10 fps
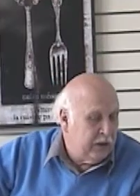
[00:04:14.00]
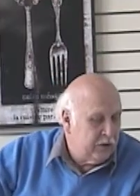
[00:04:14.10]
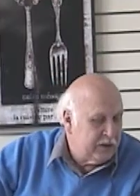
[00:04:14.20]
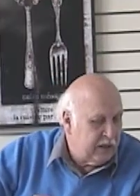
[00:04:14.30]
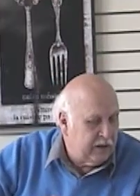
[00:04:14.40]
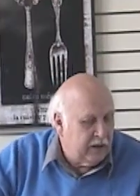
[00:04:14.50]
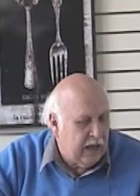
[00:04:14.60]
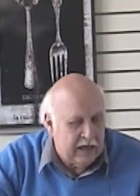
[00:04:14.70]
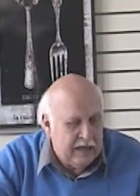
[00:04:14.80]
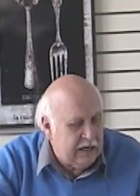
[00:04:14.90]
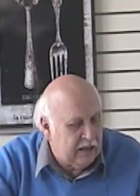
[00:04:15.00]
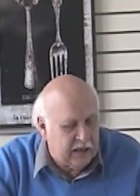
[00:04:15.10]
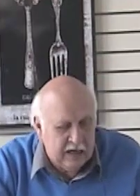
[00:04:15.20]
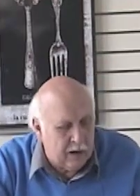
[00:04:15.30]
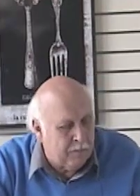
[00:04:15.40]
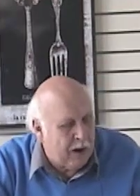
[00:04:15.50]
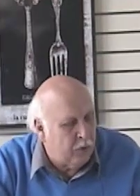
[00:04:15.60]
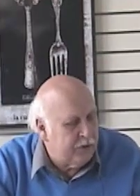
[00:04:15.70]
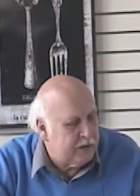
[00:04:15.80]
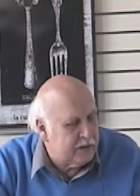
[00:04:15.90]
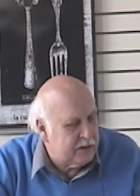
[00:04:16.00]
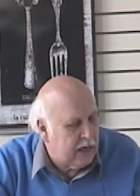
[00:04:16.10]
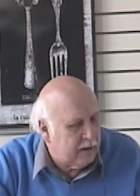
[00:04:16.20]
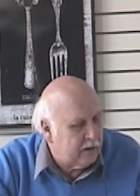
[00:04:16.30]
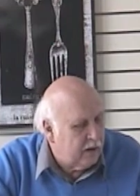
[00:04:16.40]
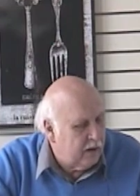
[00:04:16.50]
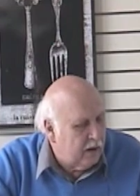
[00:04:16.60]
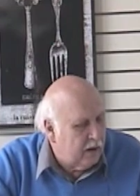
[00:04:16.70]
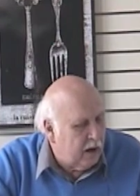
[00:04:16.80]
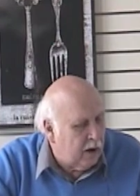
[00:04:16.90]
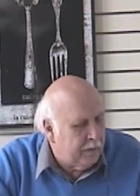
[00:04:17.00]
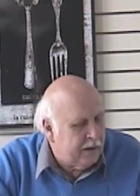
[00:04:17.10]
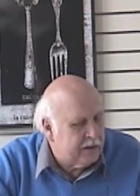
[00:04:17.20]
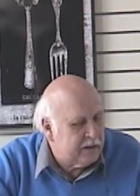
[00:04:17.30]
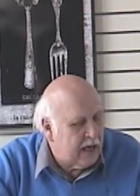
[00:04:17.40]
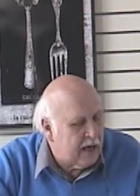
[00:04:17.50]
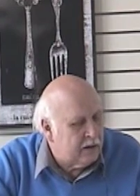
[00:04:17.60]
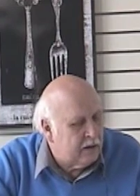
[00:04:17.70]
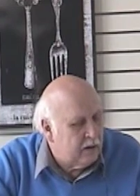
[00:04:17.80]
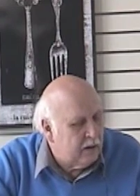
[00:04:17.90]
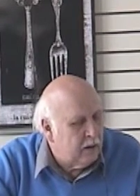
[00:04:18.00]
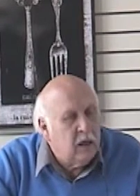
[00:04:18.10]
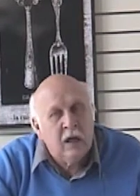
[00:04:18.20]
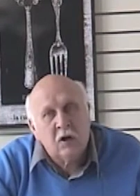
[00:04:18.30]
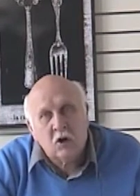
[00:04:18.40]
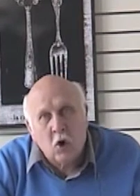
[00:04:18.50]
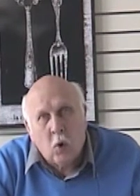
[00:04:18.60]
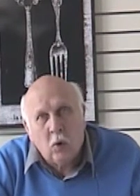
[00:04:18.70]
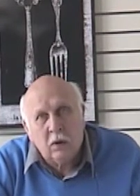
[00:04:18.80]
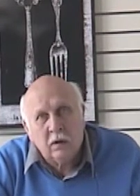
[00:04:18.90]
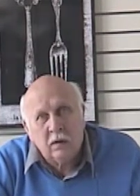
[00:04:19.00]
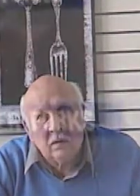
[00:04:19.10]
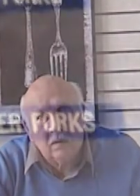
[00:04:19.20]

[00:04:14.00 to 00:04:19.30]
interesting and neat thing about this set is that in gold,